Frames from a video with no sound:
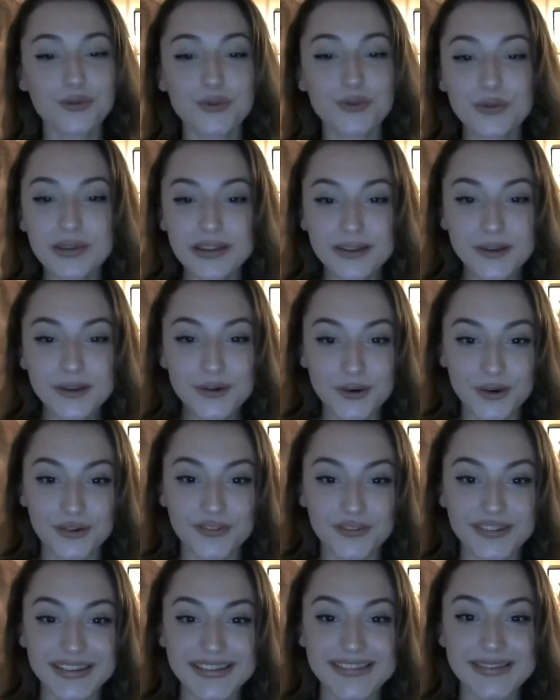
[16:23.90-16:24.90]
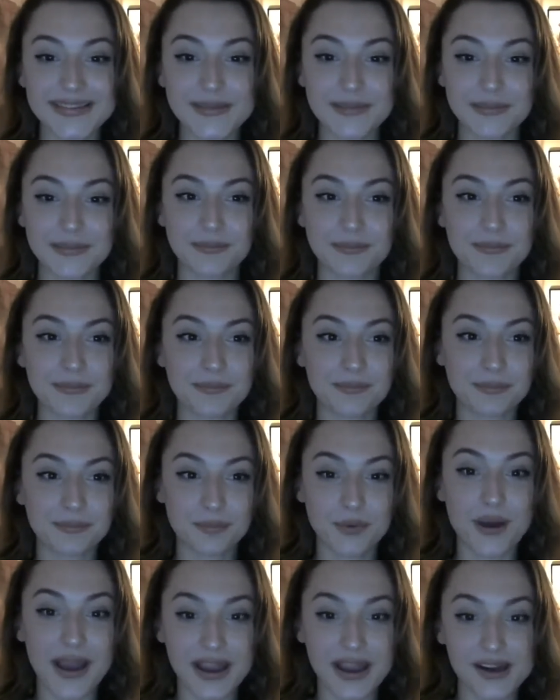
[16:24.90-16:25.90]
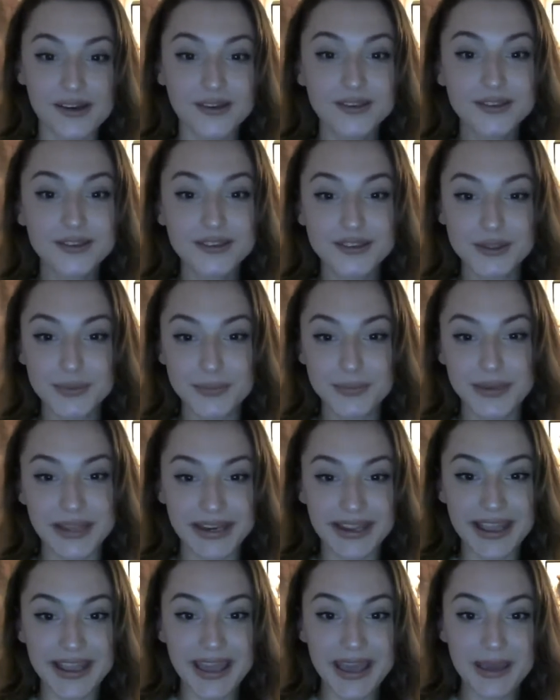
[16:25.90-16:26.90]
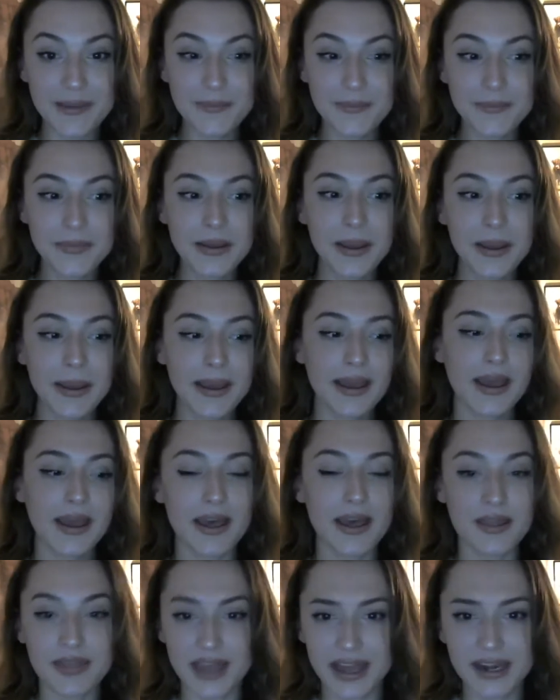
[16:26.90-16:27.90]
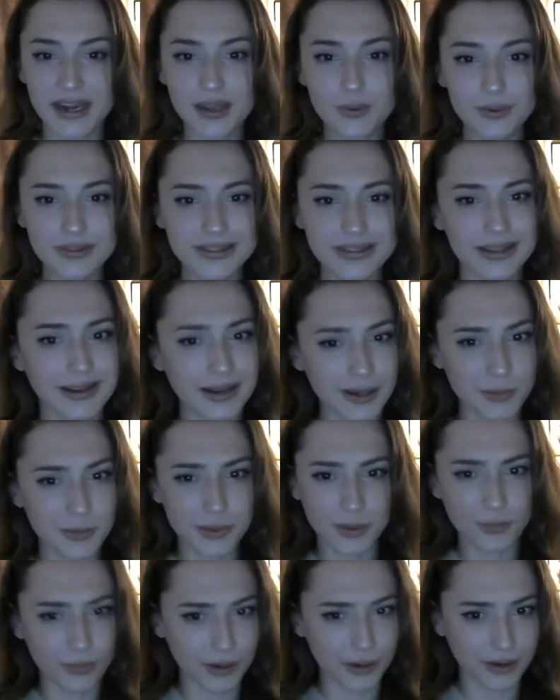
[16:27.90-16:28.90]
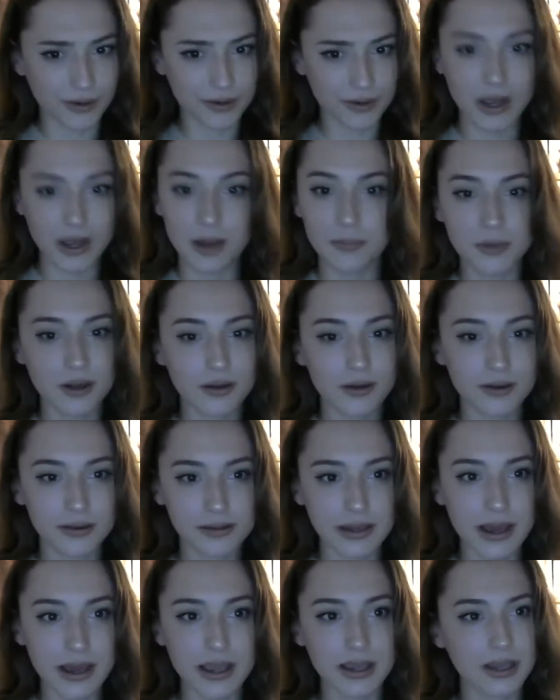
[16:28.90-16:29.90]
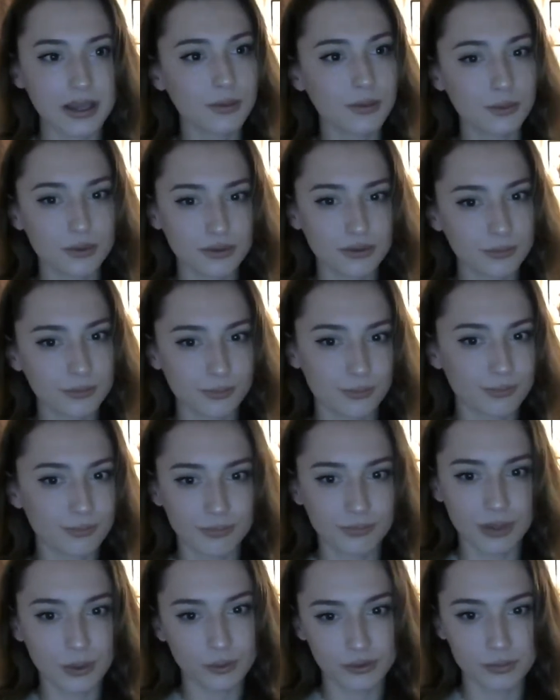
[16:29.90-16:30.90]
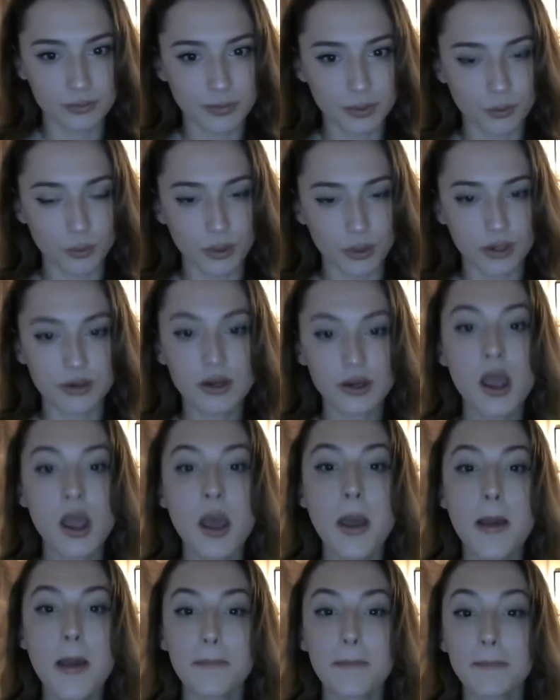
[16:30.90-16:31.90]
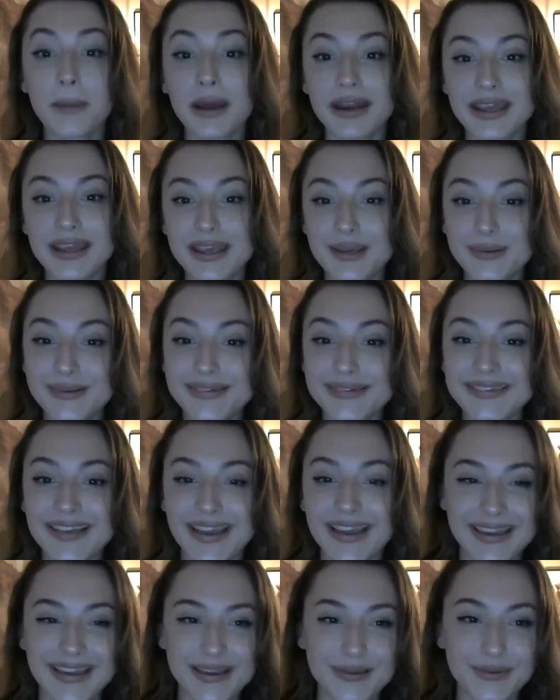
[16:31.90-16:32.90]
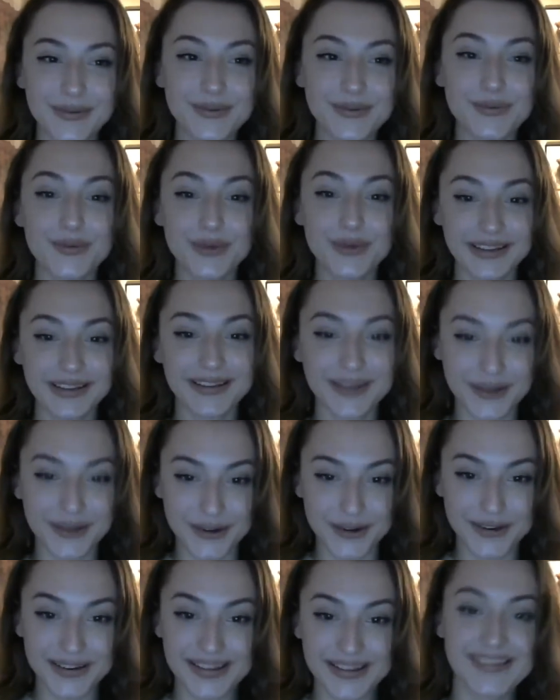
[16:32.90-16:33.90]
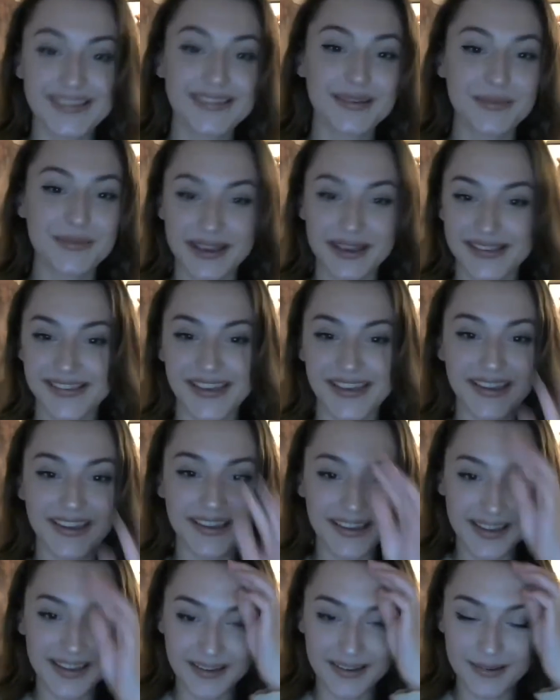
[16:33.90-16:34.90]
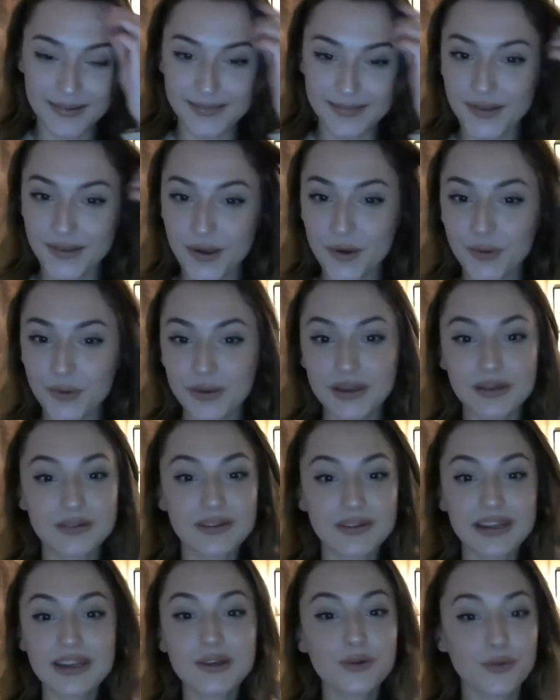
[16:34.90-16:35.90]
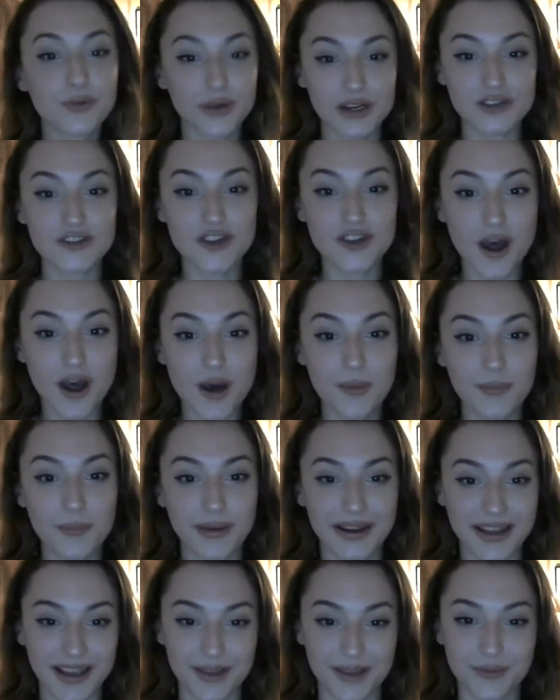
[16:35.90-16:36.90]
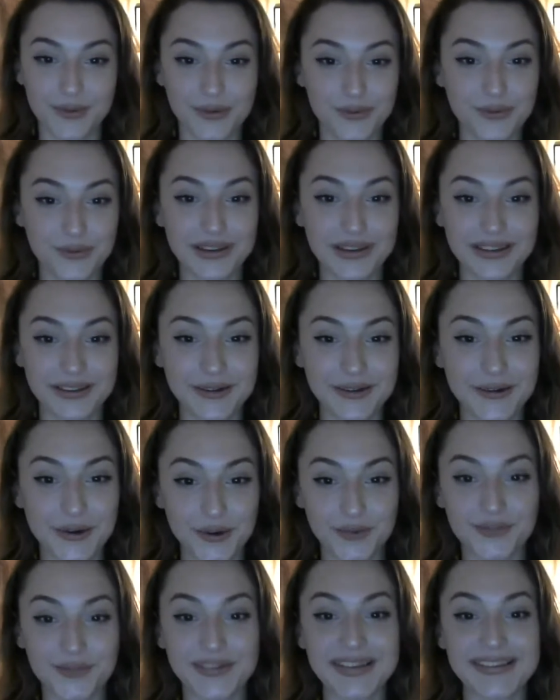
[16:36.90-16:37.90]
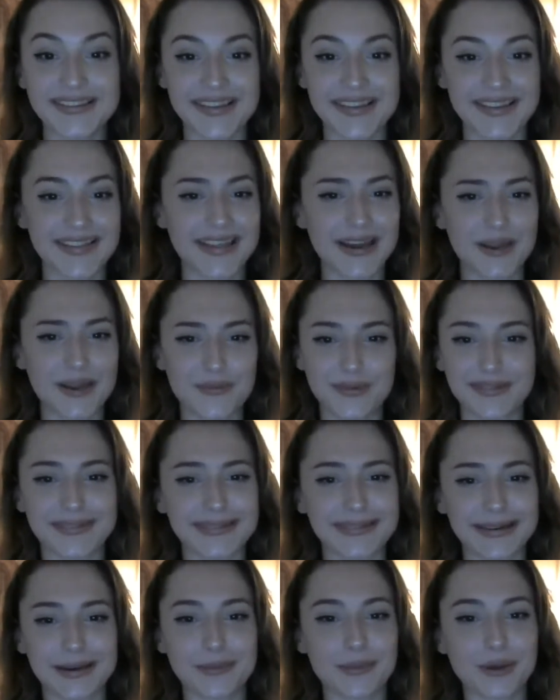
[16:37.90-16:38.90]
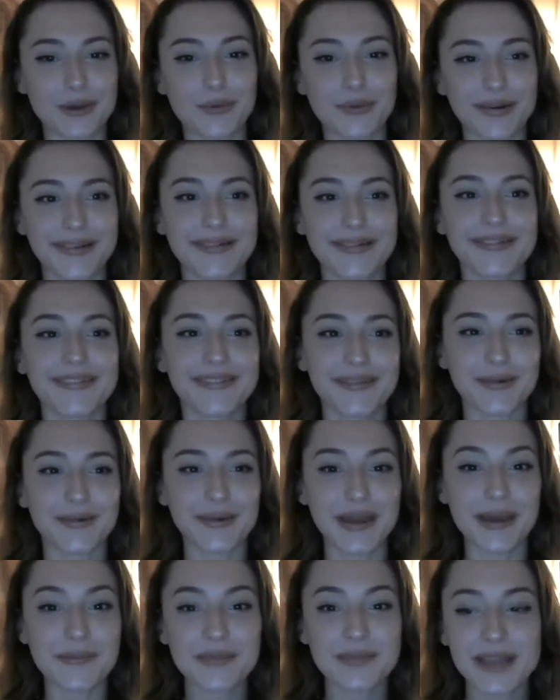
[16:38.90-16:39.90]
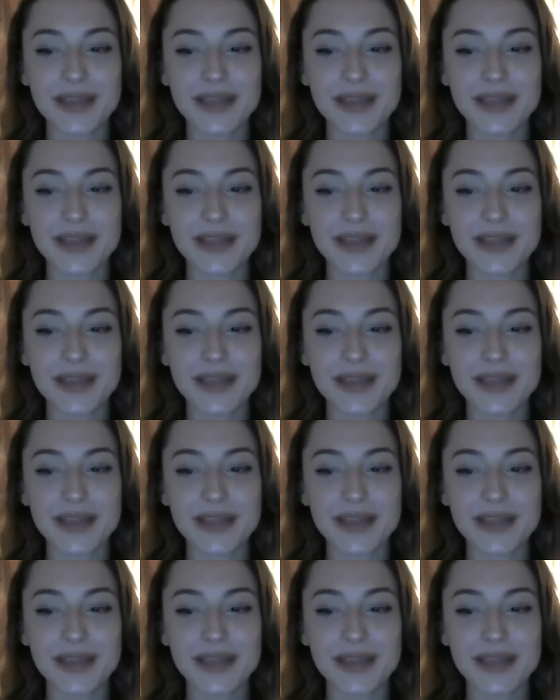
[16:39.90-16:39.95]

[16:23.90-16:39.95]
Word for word: really nervous prior to meeting him, and then he was a little bit weird. I'm not gonna lie, it was a bit weird, but he was really good. He's amazing. So he did a great job, but I was really nervous, and then he was a little bit weird. So yeah.